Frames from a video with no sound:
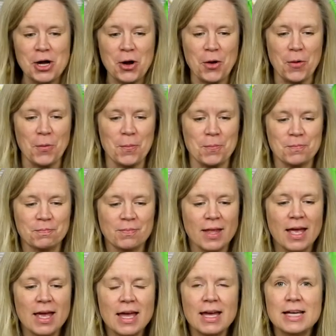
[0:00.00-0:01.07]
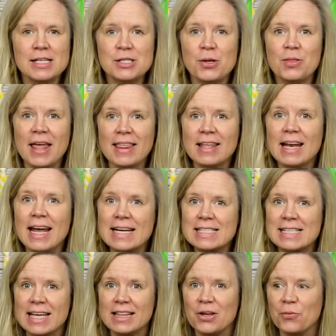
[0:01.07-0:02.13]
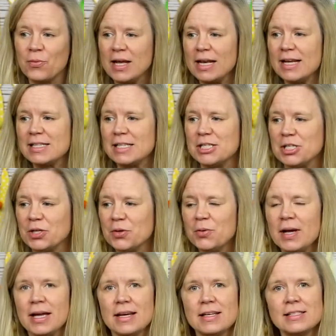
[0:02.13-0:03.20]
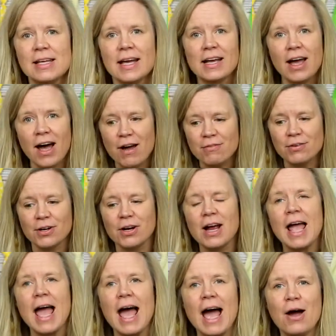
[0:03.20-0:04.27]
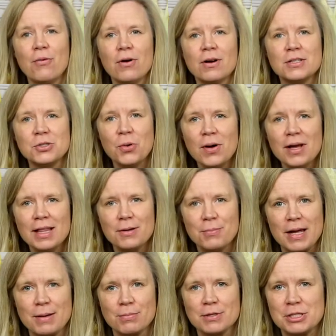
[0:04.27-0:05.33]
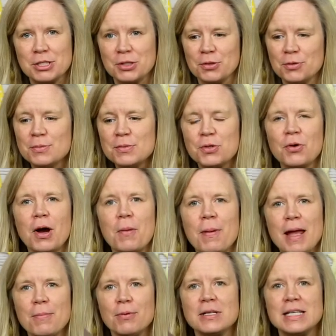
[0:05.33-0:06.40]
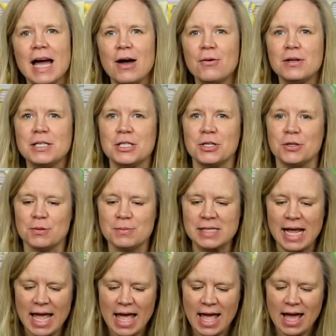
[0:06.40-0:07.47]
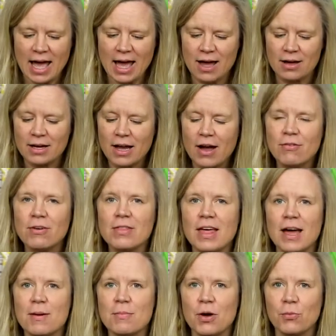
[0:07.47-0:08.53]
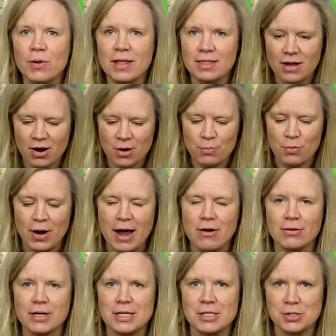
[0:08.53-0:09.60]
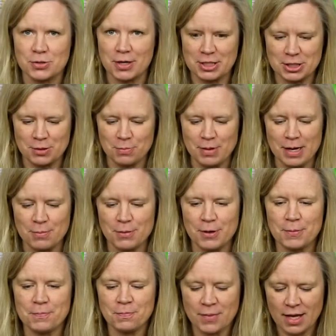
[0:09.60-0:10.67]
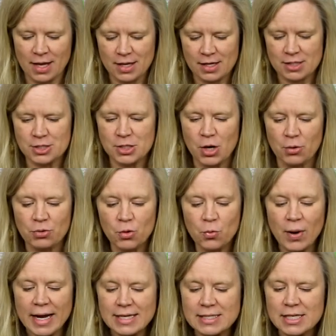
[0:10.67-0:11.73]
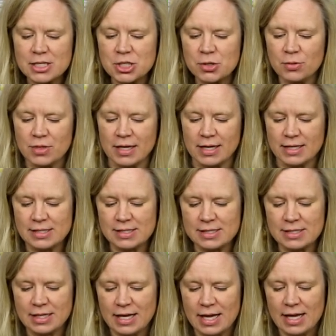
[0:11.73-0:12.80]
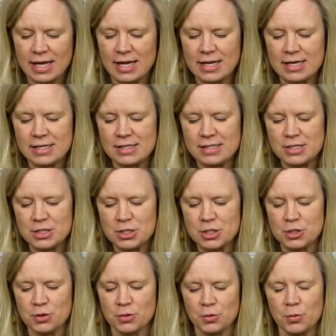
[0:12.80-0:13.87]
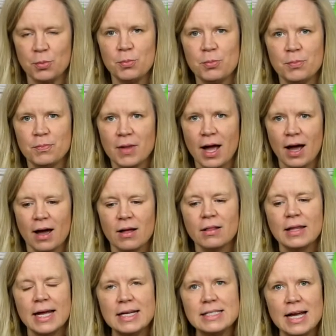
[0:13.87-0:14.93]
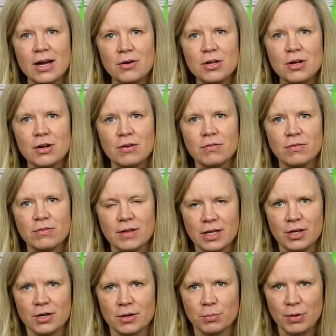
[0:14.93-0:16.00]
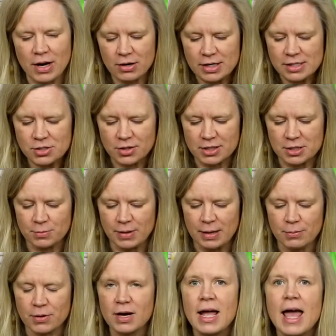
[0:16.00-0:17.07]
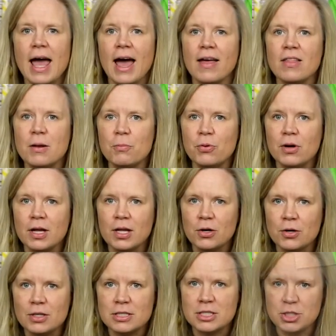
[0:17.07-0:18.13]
dome. So then the next thing that we need to do is cover our toilet paper tubes or our paper towel tubes, uh, cover them with our brown construction paper. So the way to do this is to uh, lay down your, your brown construction paper and then put your